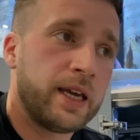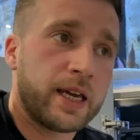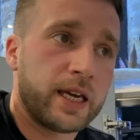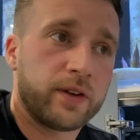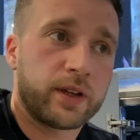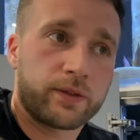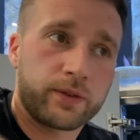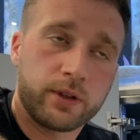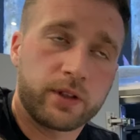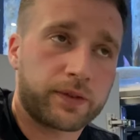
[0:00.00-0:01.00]
even if
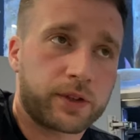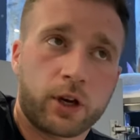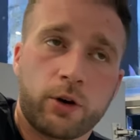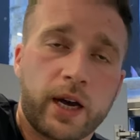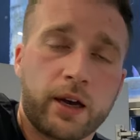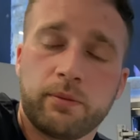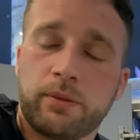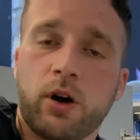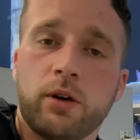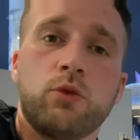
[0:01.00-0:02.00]
you'd have to go out and
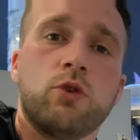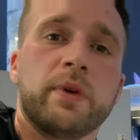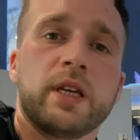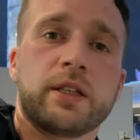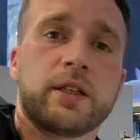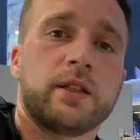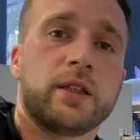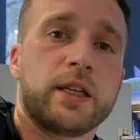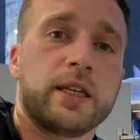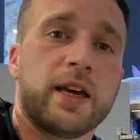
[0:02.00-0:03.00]
buy more media than
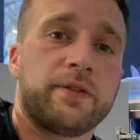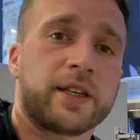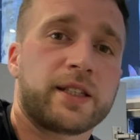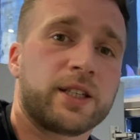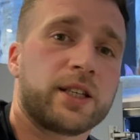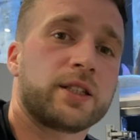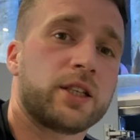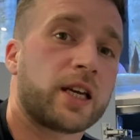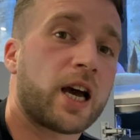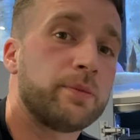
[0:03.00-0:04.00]
the FX6
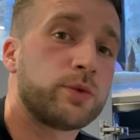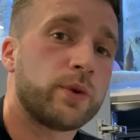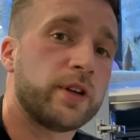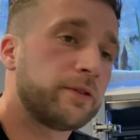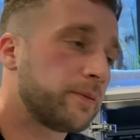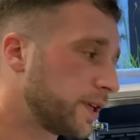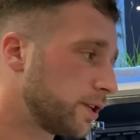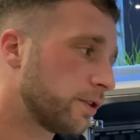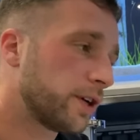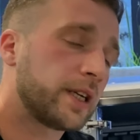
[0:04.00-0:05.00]
actually comes with, but
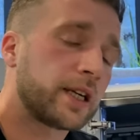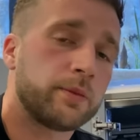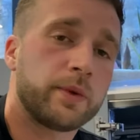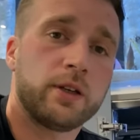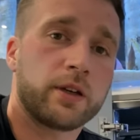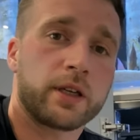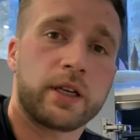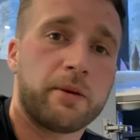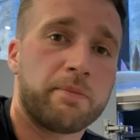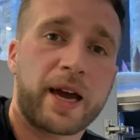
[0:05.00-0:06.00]
you're only going to be looking
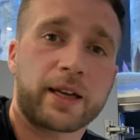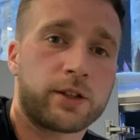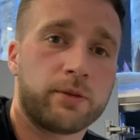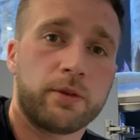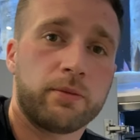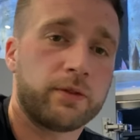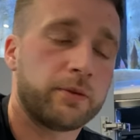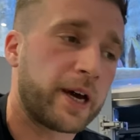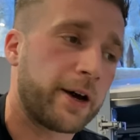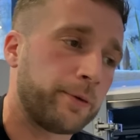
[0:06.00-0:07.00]
at a maximum of
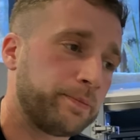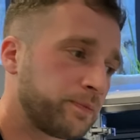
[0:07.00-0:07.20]
about